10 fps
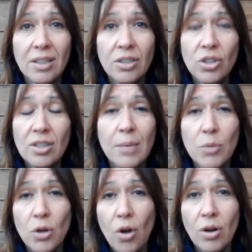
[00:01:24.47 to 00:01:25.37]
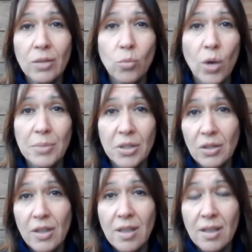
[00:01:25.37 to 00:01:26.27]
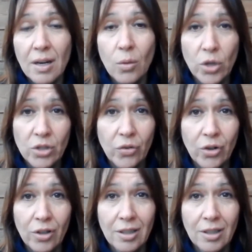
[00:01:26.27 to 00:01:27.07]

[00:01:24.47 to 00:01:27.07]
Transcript: just came along and wiped out everything that I worked for.